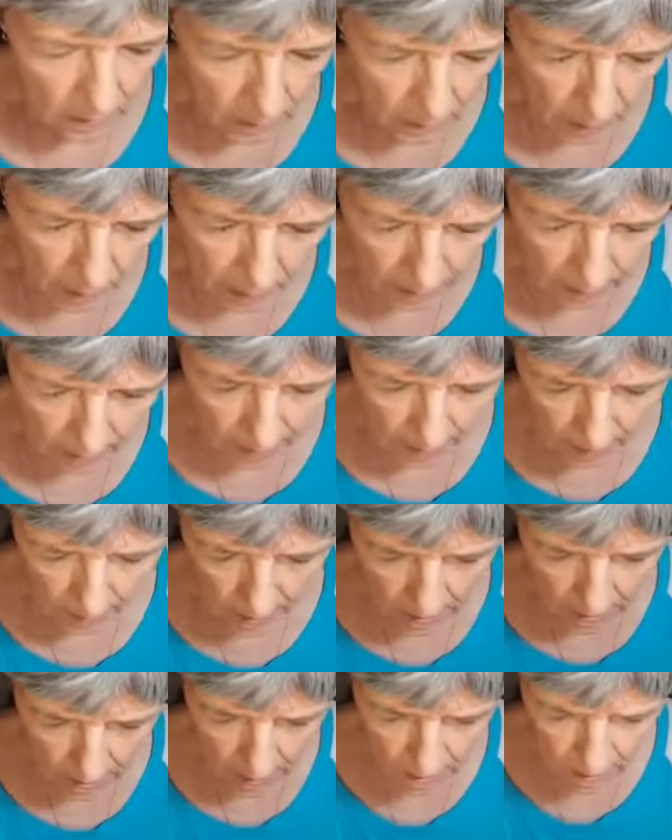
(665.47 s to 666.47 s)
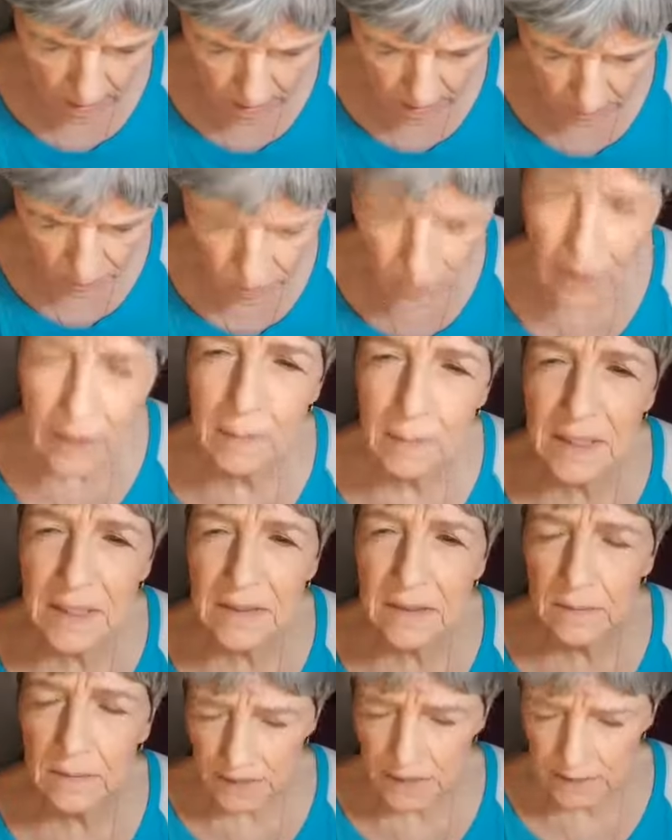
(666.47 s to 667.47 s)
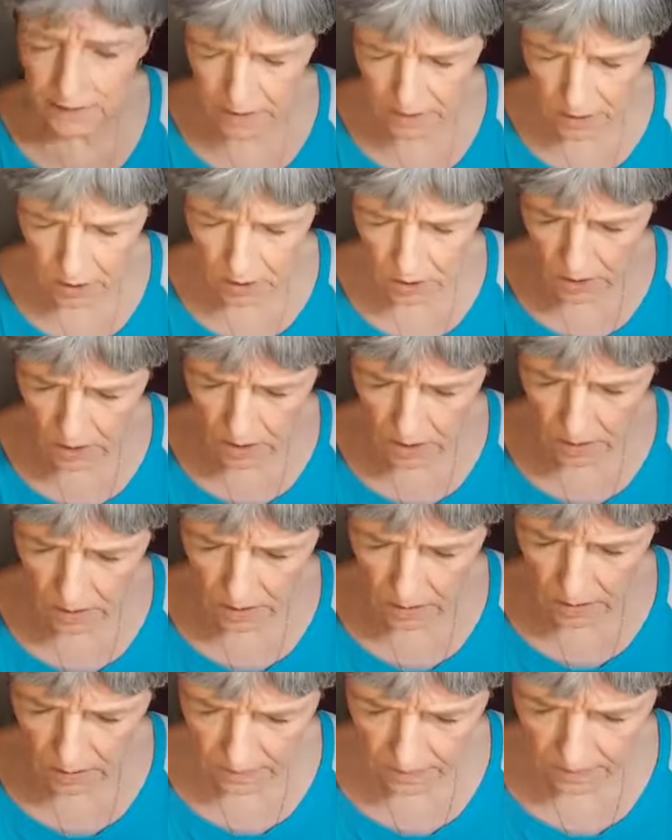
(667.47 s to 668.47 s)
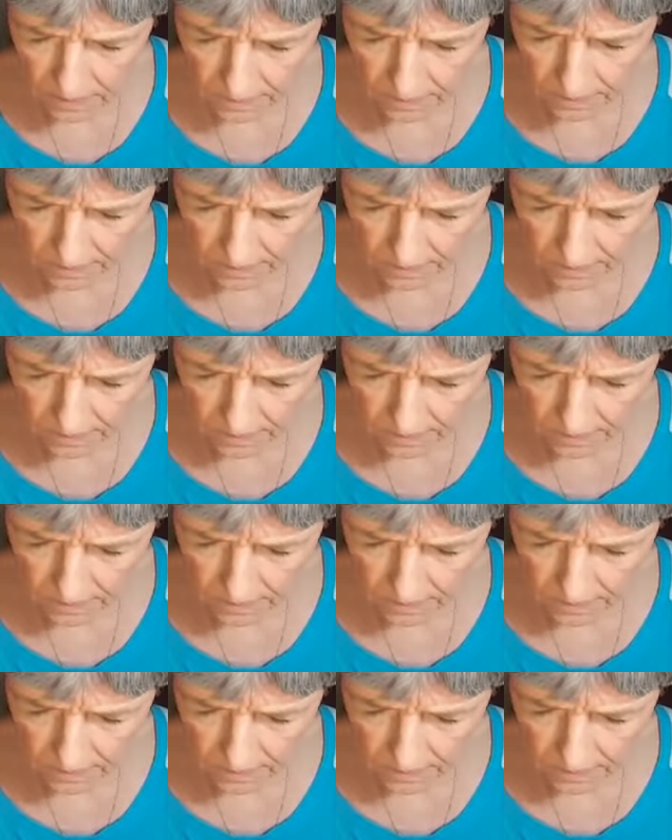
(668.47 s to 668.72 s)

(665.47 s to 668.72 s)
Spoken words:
Okay, trying to make some decisions